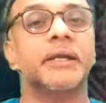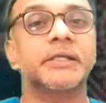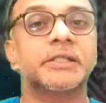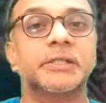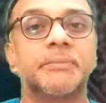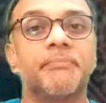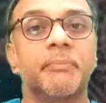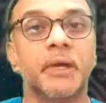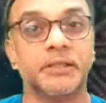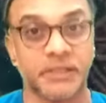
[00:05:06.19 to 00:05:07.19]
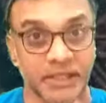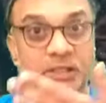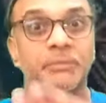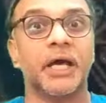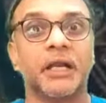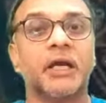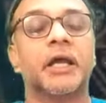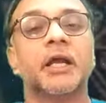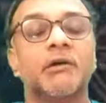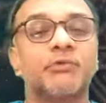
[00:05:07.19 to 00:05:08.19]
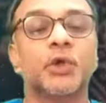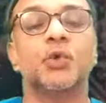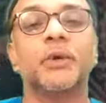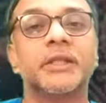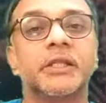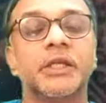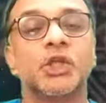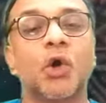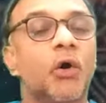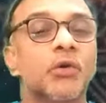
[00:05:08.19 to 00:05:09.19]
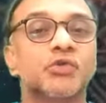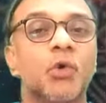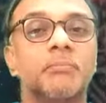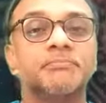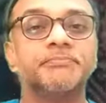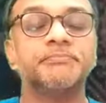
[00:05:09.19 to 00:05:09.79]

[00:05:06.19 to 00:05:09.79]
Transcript: is the Dharakaraka for you in your horoscope,